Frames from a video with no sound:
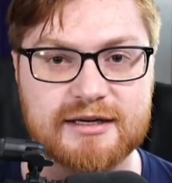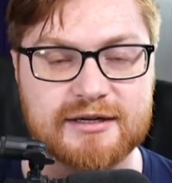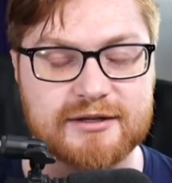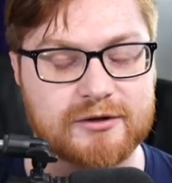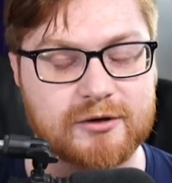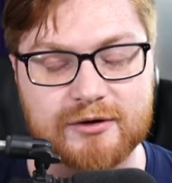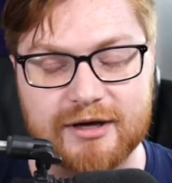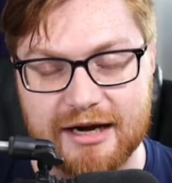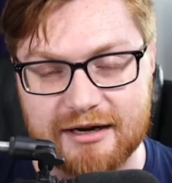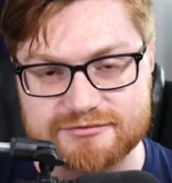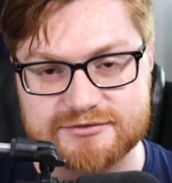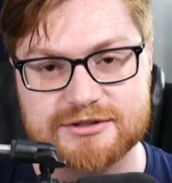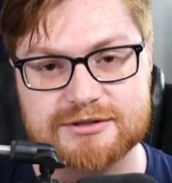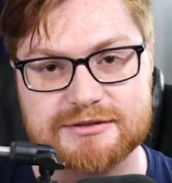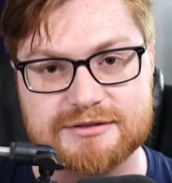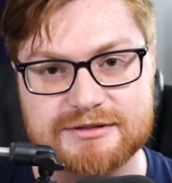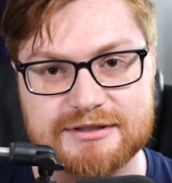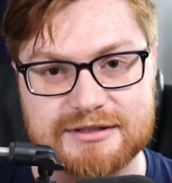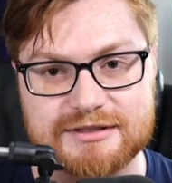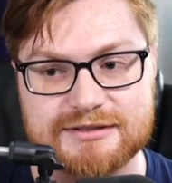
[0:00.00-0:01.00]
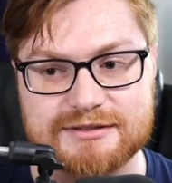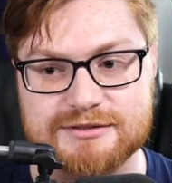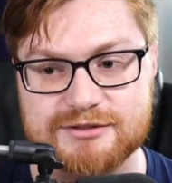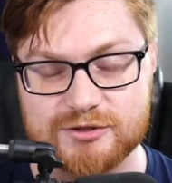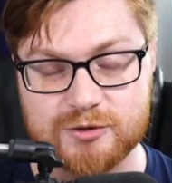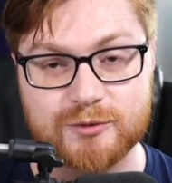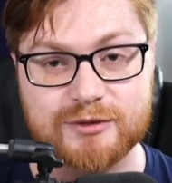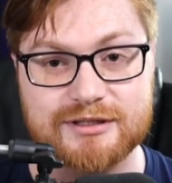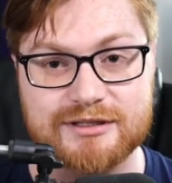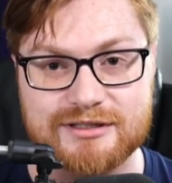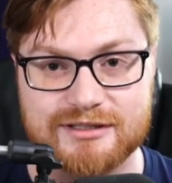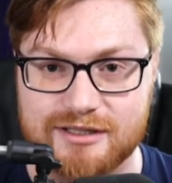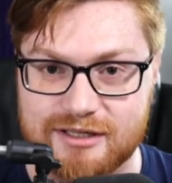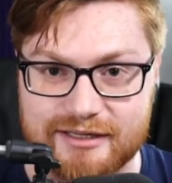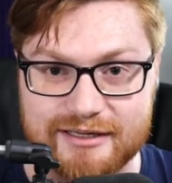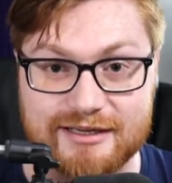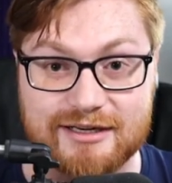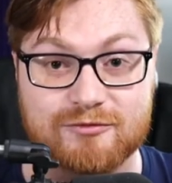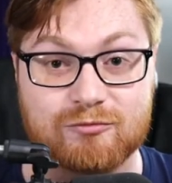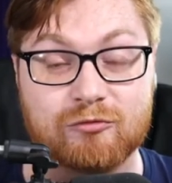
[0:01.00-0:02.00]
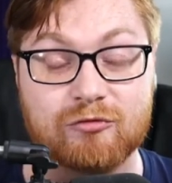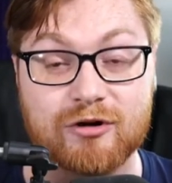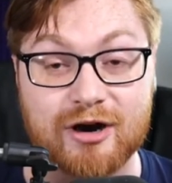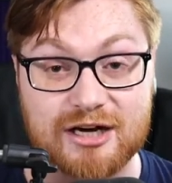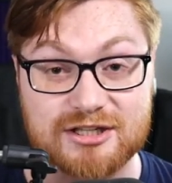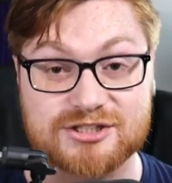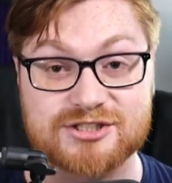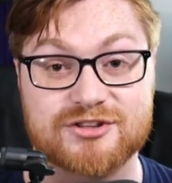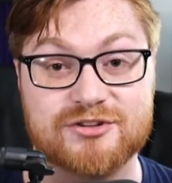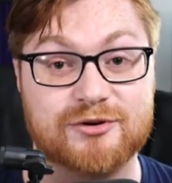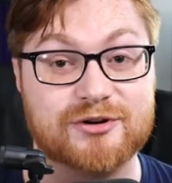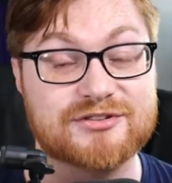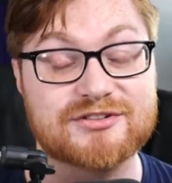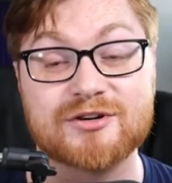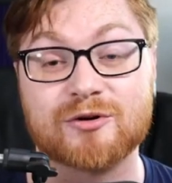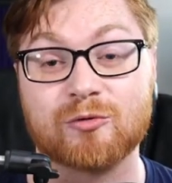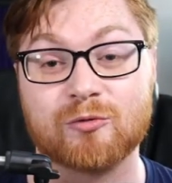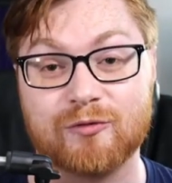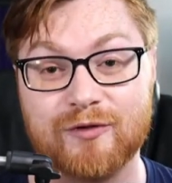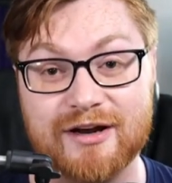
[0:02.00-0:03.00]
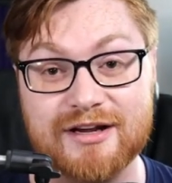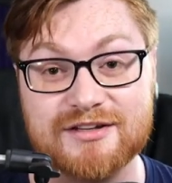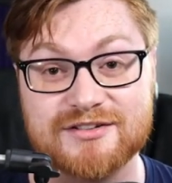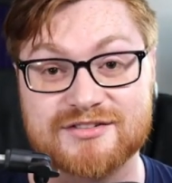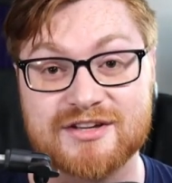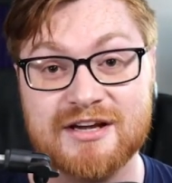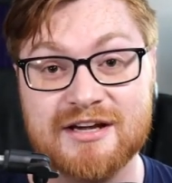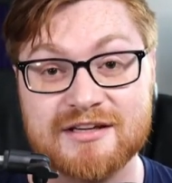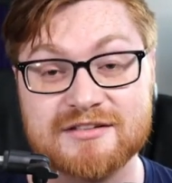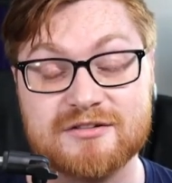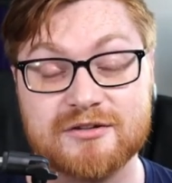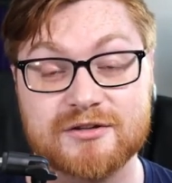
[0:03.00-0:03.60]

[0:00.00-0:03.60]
You don't have to do it in a rush. There isn't a race. As long